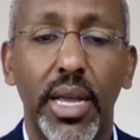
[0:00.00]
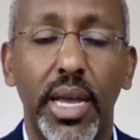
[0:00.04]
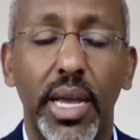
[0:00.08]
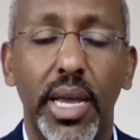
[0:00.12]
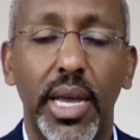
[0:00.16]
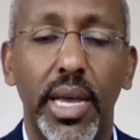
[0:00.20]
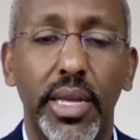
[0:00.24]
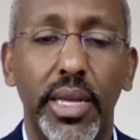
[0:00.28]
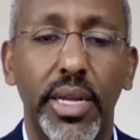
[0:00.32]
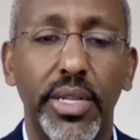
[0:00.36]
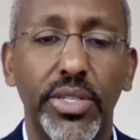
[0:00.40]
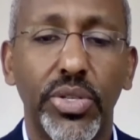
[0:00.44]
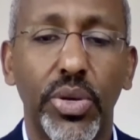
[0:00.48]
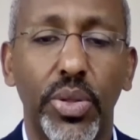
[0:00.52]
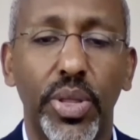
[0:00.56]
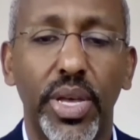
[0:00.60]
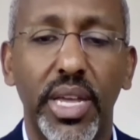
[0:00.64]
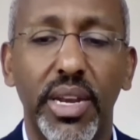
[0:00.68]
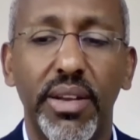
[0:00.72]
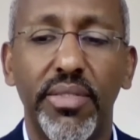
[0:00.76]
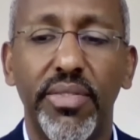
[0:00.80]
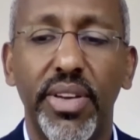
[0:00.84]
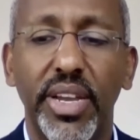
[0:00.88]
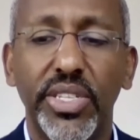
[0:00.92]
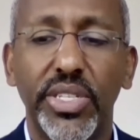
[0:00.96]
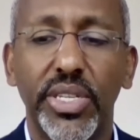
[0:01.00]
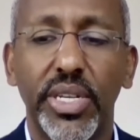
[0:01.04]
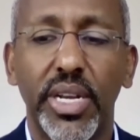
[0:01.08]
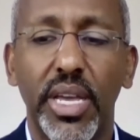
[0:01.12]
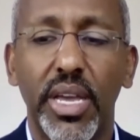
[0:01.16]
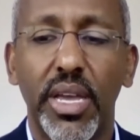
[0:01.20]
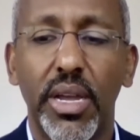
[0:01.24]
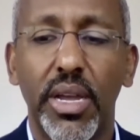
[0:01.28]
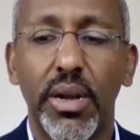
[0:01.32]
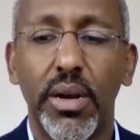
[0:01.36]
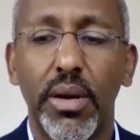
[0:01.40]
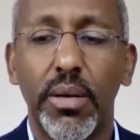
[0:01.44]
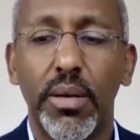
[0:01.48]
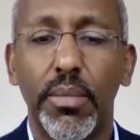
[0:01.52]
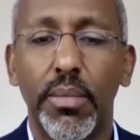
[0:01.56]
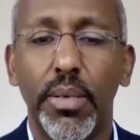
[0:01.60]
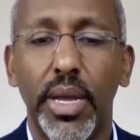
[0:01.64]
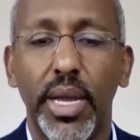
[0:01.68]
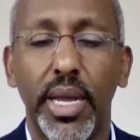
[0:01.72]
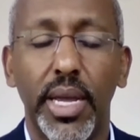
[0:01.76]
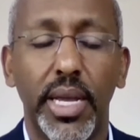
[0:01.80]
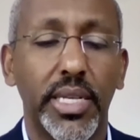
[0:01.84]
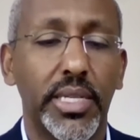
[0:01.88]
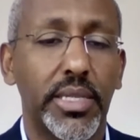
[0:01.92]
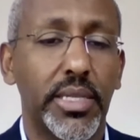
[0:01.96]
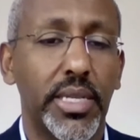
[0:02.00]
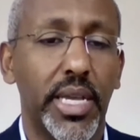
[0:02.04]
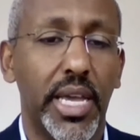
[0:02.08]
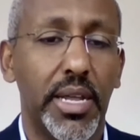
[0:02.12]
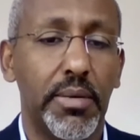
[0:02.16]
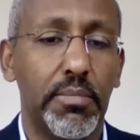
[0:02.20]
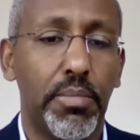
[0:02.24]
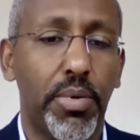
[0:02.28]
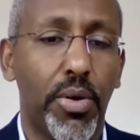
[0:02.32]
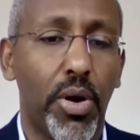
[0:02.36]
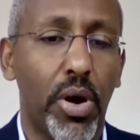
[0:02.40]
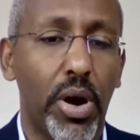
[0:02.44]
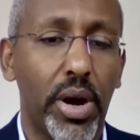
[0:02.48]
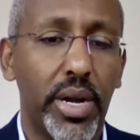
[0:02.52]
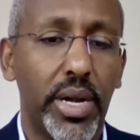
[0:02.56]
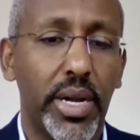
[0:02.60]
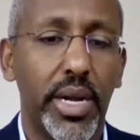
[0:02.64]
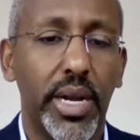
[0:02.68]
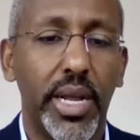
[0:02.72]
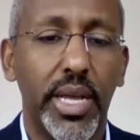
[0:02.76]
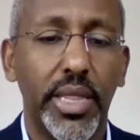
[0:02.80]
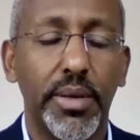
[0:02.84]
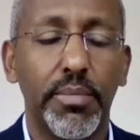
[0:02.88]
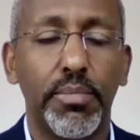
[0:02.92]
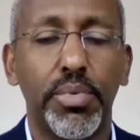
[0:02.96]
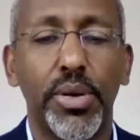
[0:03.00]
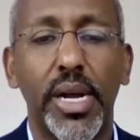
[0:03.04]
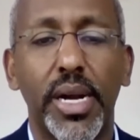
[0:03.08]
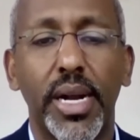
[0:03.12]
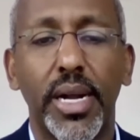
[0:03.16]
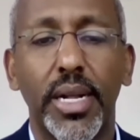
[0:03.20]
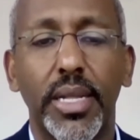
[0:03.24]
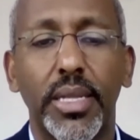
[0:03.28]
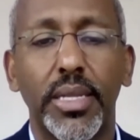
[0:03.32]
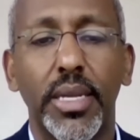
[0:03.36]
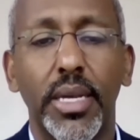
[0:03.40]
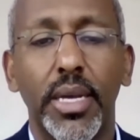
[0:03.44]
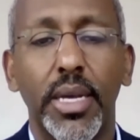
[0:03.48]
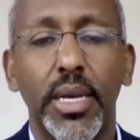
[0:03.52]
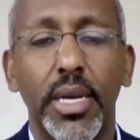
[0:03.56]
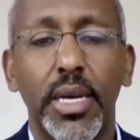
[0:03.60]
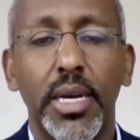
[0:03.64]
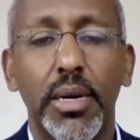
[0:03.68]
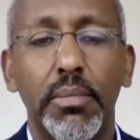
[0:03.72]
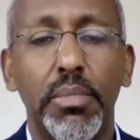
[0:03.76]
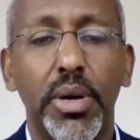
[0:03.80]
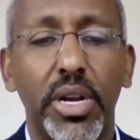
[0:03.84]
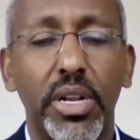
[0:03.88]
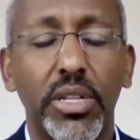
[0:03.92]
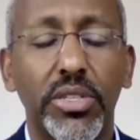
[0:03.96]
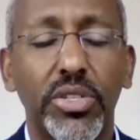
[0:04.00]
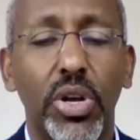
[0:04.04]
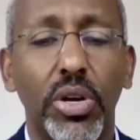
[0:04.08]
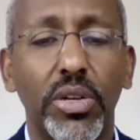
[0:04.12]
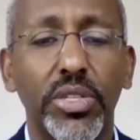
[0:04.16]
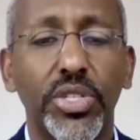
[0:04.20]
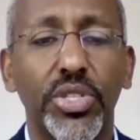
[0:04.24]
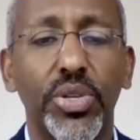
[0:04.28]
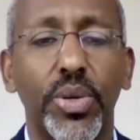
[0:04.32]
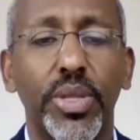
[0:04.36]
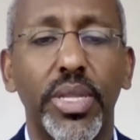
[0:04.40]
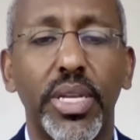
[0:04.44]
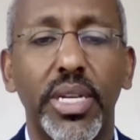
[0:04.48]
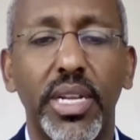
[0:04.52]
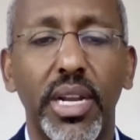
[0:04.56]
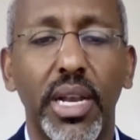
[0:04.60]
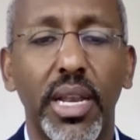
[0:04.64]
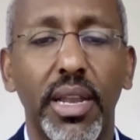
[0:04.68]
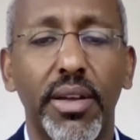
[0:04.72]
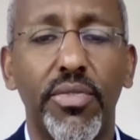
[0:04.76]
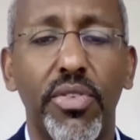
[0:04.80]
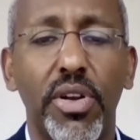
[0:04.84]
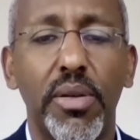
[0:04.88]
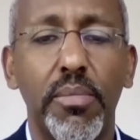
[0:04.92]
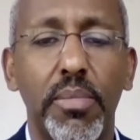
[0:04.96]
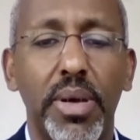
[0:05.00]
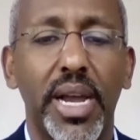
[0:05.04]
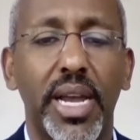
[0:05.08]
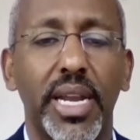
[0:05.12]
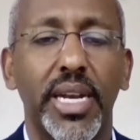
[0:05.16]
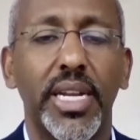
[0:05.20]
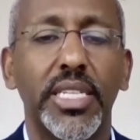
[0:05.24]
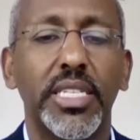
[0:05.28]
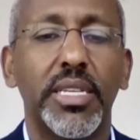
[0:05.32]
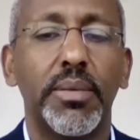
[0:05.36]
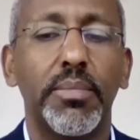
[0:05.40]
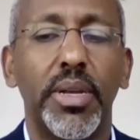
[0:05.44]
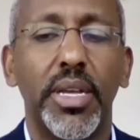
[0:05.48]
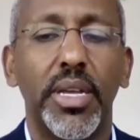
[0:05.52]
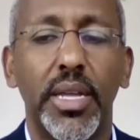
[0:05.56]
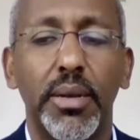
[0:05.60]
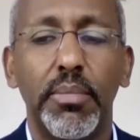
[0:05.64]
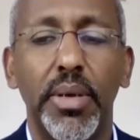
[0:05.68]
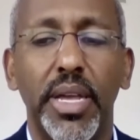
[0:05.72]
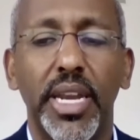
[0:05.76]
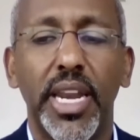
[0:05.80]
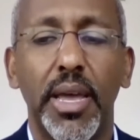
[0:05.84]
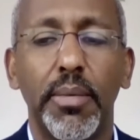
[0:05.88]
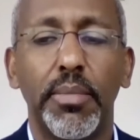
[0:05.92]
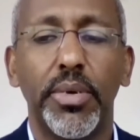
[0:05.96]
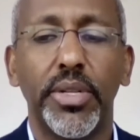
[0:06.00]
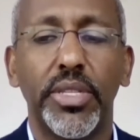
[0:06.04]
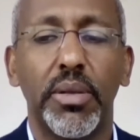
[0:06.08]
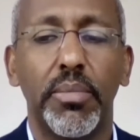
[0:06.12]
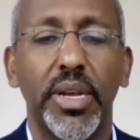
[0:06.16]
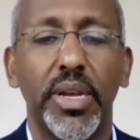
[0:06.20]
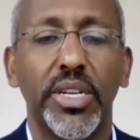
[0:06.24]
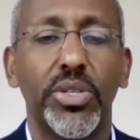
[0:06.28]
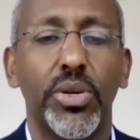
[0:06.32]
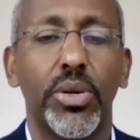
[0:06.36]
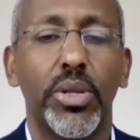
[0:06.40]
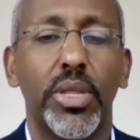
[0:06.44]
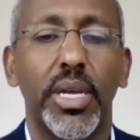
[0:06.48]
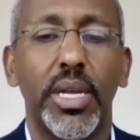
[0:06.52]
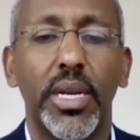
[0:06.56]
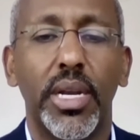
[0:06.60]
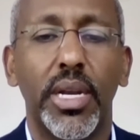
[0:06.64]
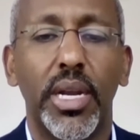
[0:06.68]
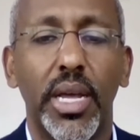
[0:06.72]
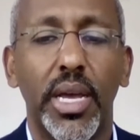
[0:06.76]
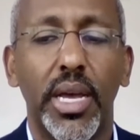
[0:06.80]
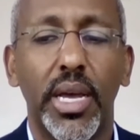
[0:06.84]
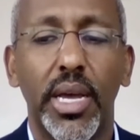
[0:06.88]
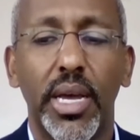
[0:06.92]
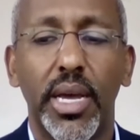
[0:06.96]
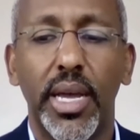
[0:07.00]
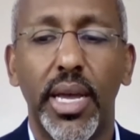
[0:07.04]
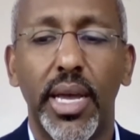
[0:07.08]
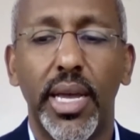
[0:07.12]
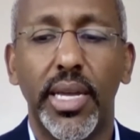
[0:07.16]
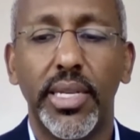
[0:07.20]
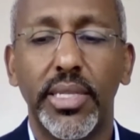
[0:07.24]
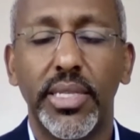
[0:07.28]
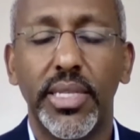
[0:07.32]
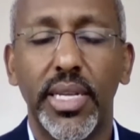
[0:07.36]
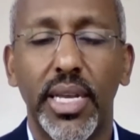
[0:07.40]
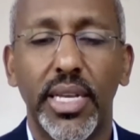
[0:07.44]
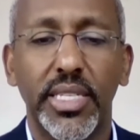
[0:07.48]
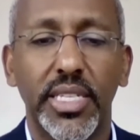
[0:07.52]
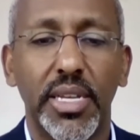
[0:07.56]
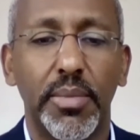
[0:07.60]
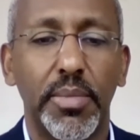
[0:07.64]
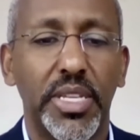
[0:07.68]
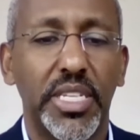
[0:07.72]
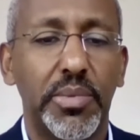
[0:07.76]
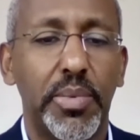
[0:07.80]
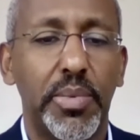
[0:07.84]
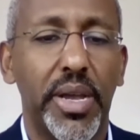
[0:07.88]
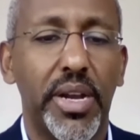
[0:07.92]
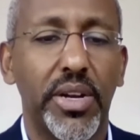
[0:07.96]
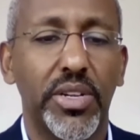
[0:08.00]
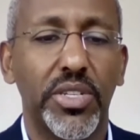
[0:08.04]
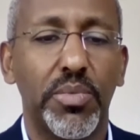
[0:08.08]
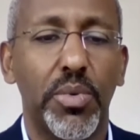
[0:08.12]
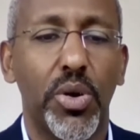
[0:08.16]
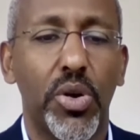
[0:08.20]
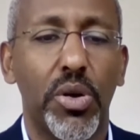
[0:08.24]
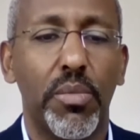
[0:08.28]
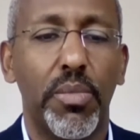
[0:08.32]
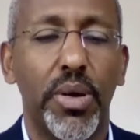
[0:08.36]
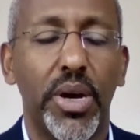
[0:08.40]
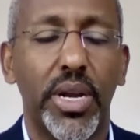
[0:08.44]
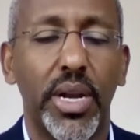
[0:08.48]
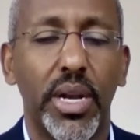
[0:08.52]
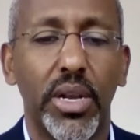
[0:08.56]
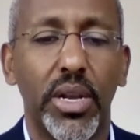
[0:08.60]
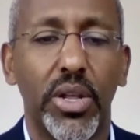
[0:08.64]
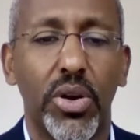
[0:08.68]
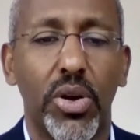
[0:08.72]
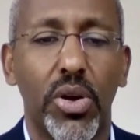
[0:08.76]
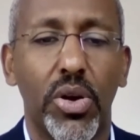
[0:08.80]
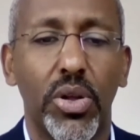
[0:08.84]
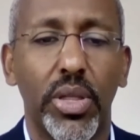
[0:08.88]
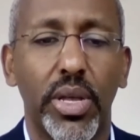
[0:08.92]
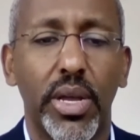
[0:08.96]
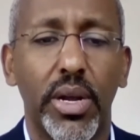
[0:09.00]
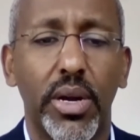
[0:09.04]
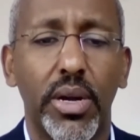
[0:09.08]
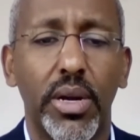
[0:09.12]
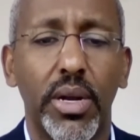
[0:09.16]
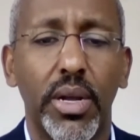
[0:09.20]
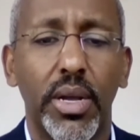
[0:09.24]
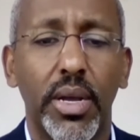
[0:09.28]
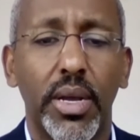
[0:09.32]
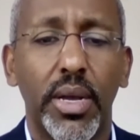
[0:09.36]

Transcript: And so the innovation here is in part in the product, but it's also in the delivery mechanism and being able to make sure that, as some of the speakers spoke about it a little earlier,